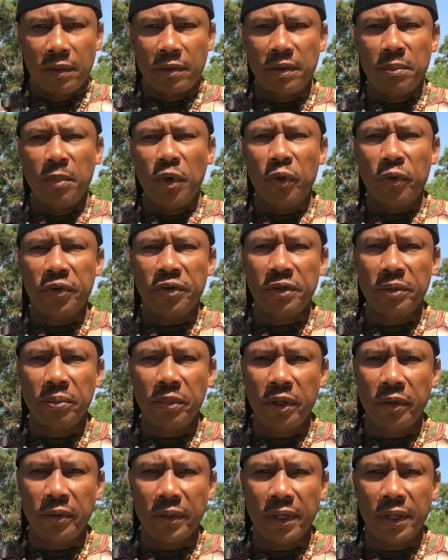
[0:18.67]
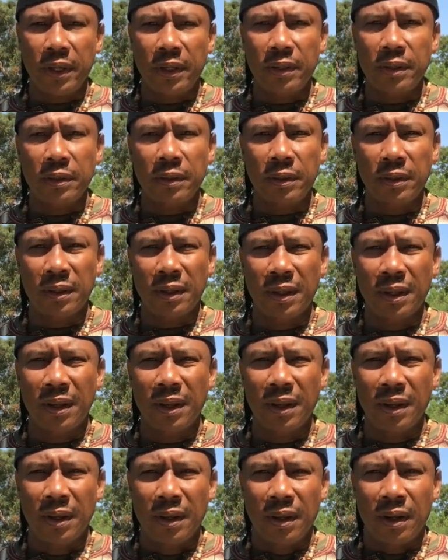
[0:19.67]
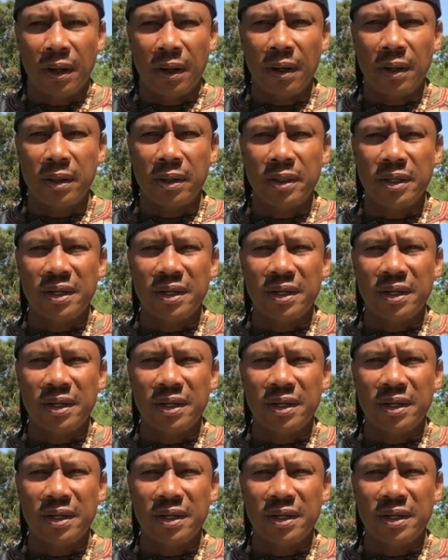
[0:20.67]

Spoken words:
The Moorish American are